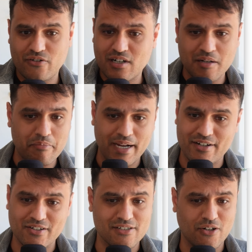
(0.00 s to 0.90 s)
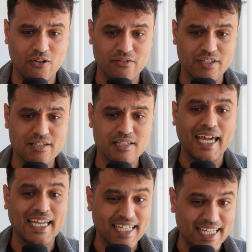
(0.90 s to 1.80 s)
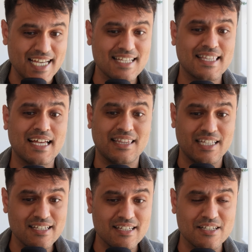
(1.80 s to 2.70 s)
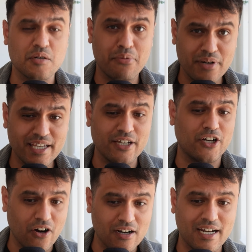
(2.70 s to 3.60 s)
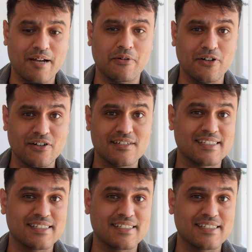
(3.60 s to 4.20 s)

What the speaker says: competitors and all of this, I can guess that this is a pretty goddamn good